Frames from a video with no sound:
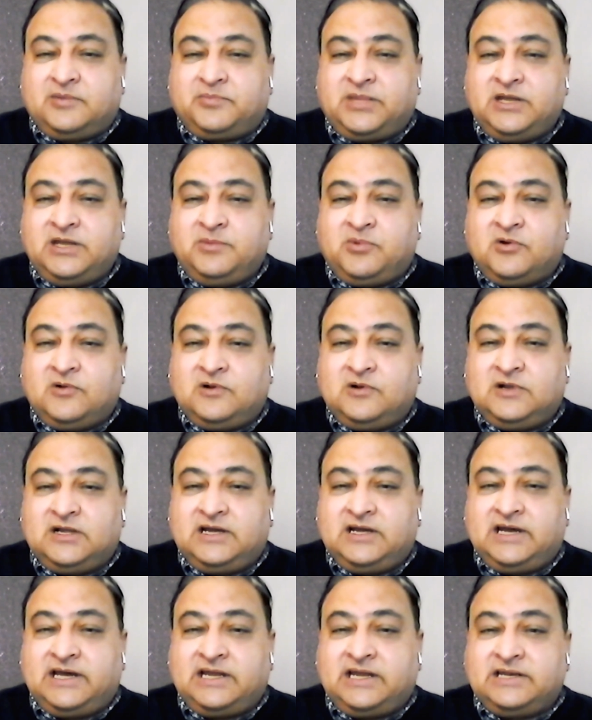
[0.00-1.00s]

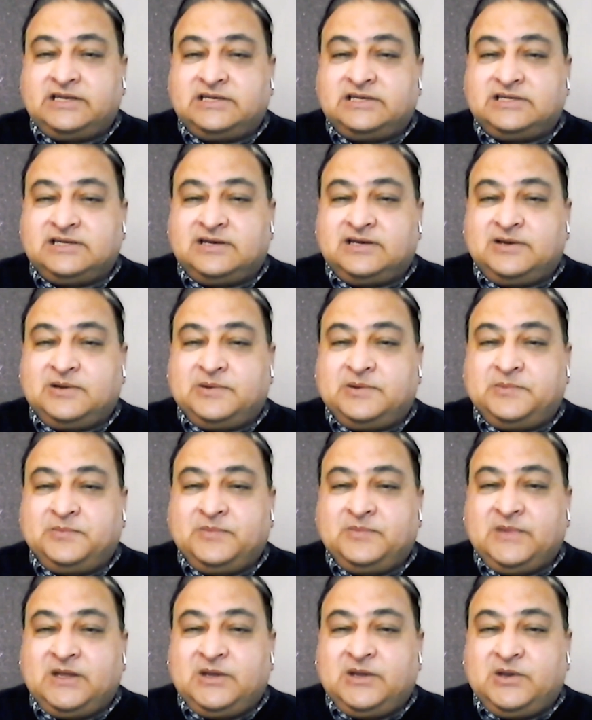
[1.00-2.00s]
people, and
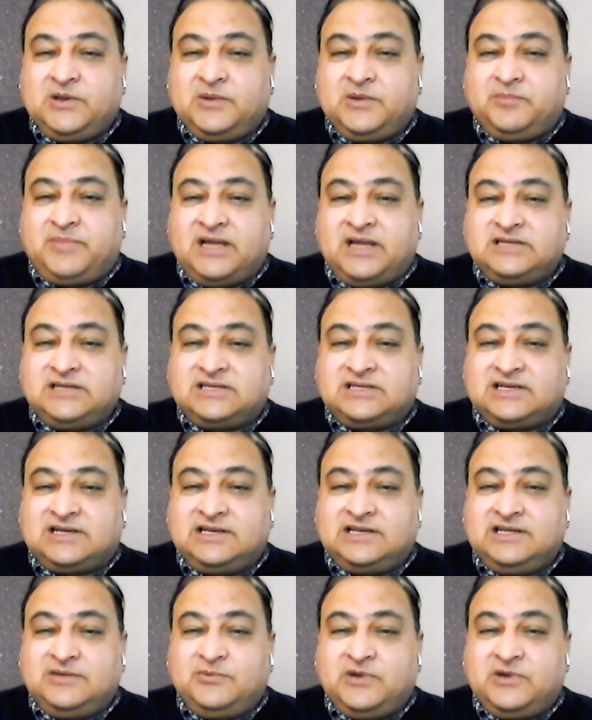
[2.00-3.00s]

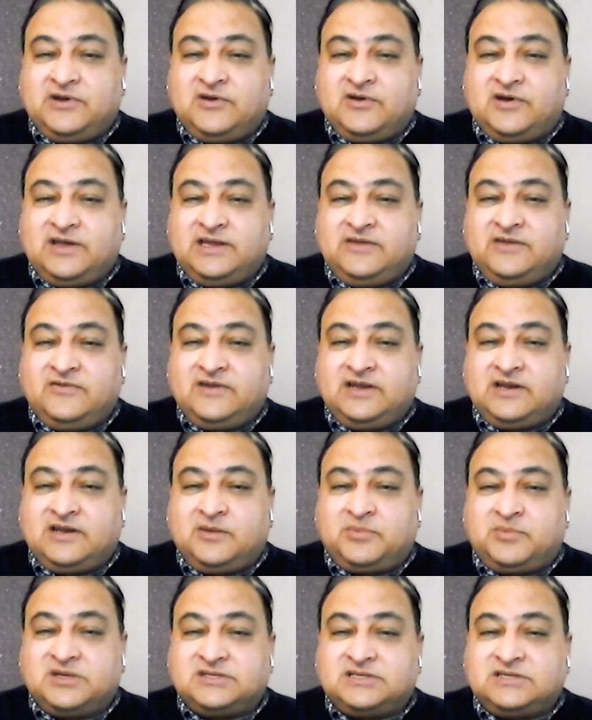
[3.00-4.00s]
basically we're not even in
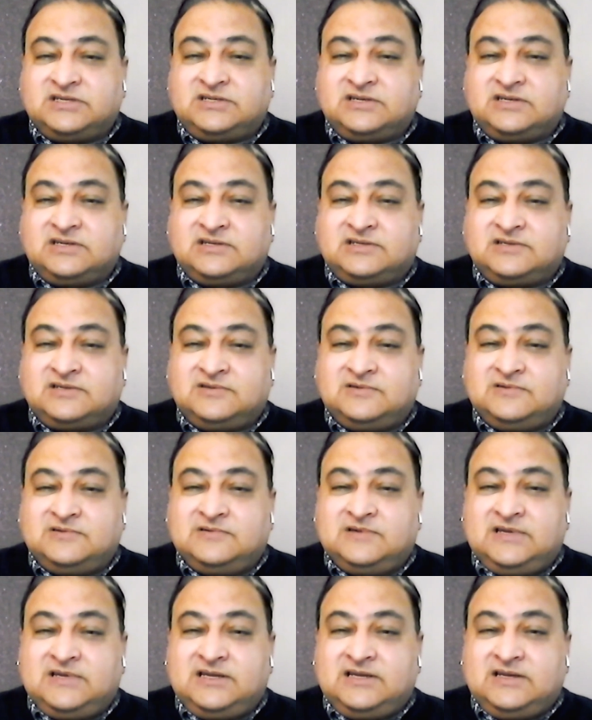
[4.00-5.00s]
a position
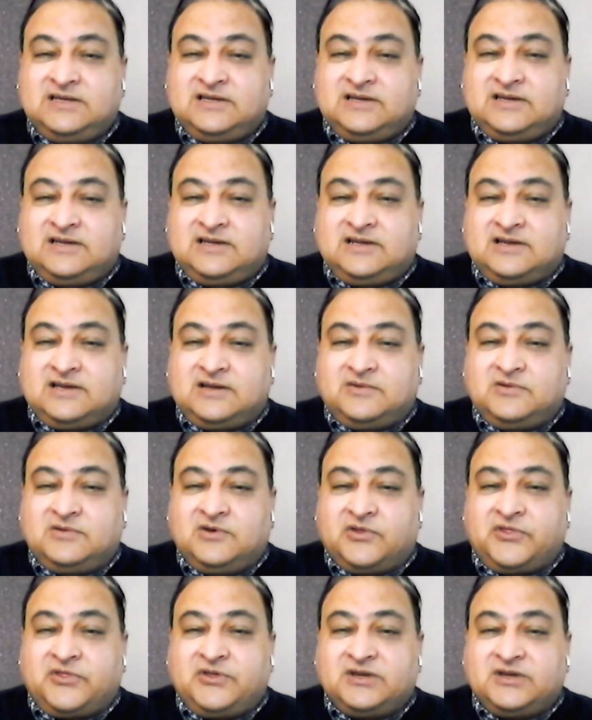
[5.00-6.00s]
to. We've
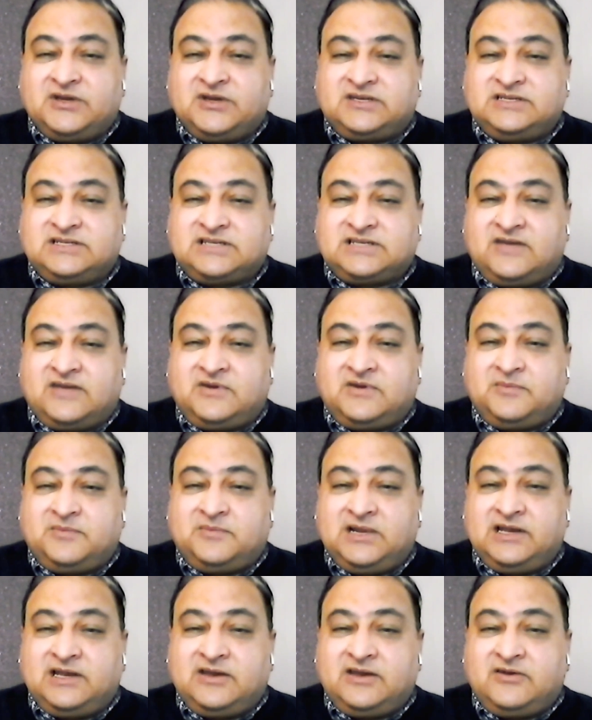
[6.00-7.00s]
got 37
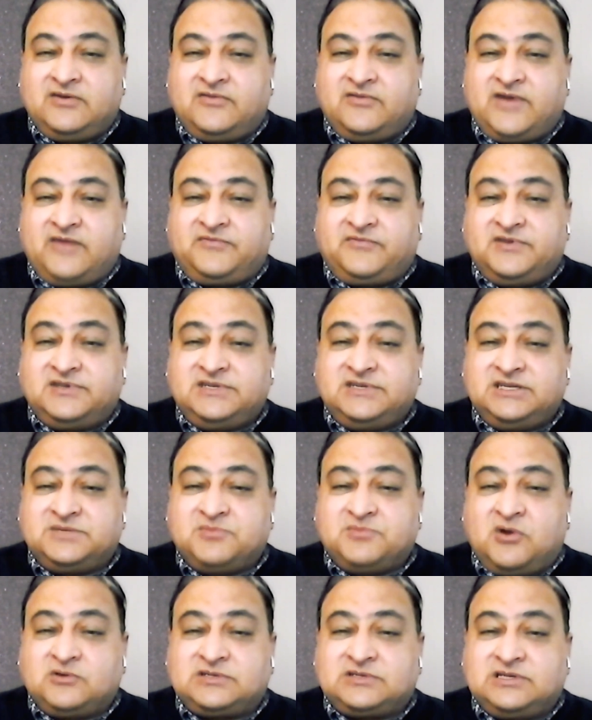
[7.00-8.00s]
million refugees,
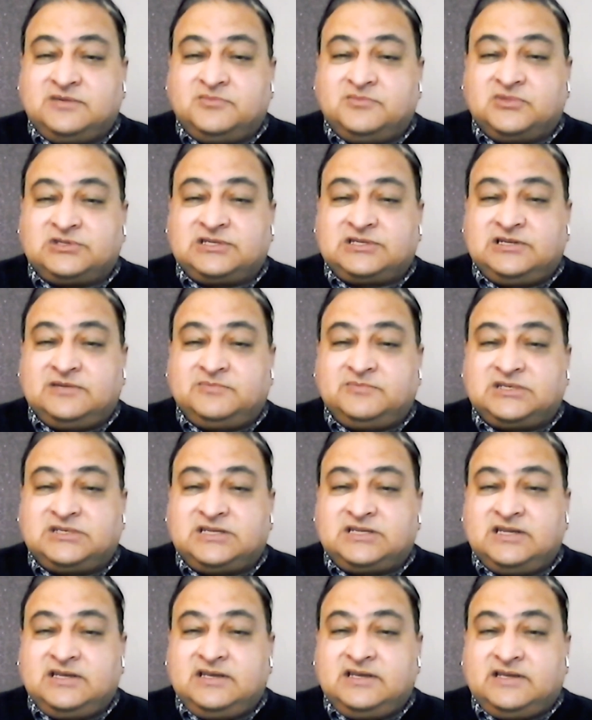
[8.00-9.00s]
mostly Muslims,
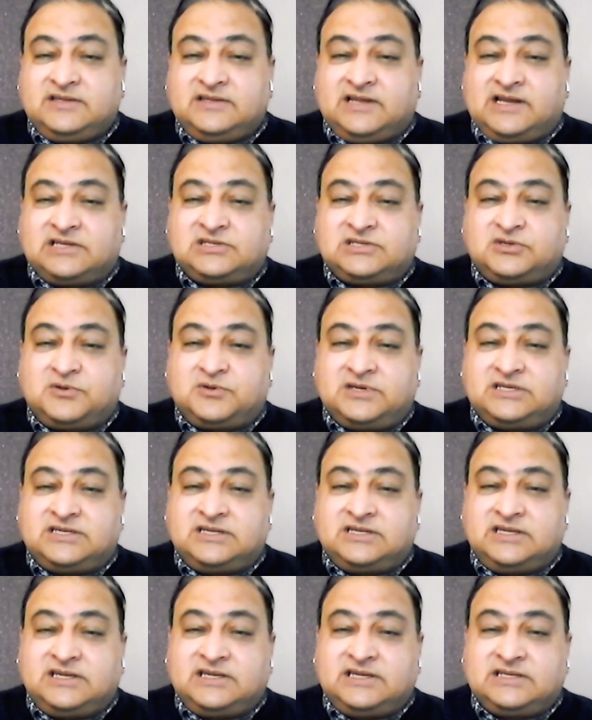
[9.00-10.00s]
in the last
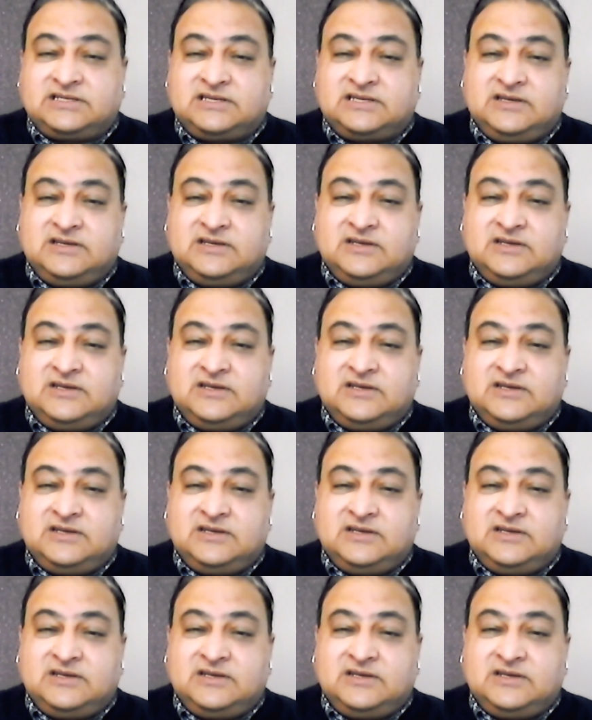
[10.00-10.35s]
20 years.